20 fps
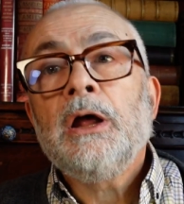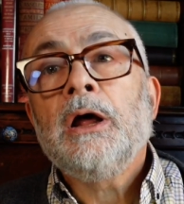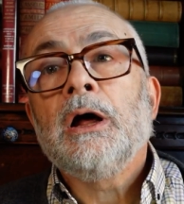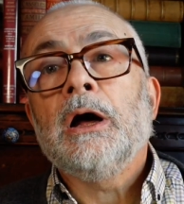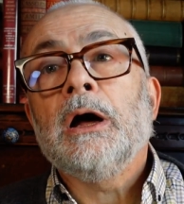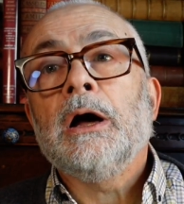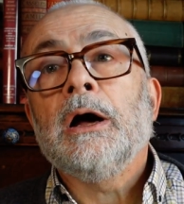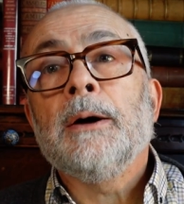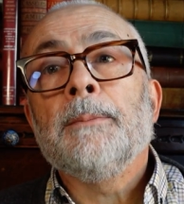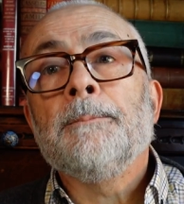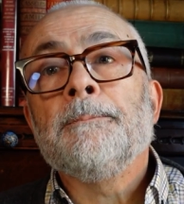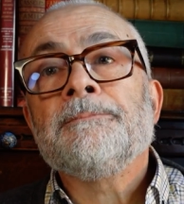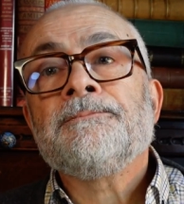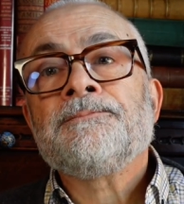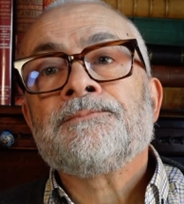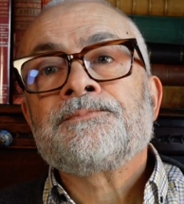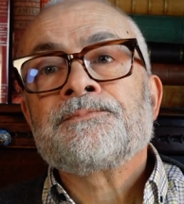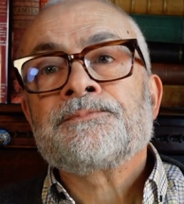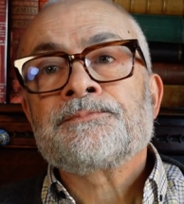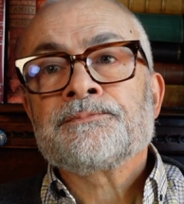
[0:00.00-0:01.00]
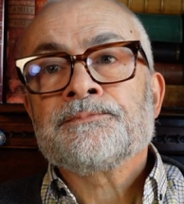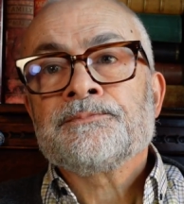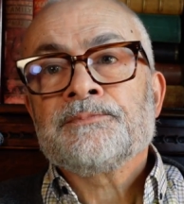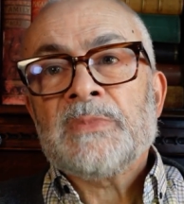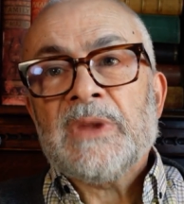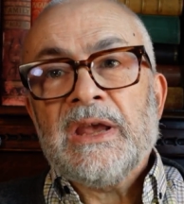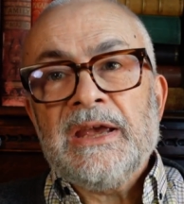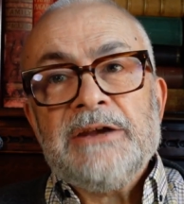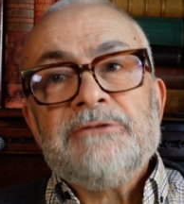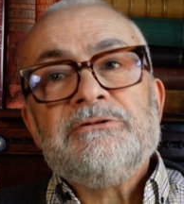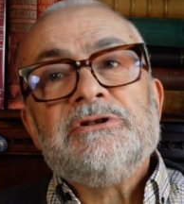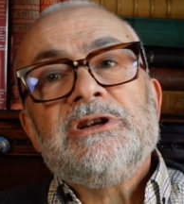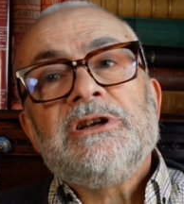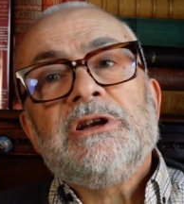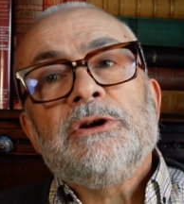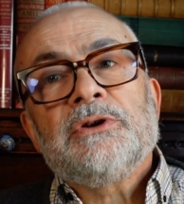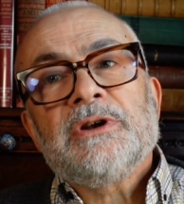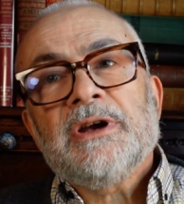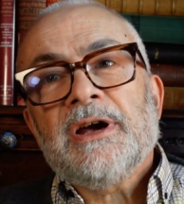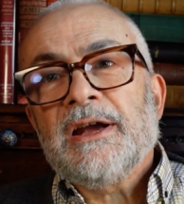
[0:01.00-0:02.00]
Here in
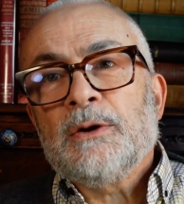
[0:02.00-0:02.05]
the UK,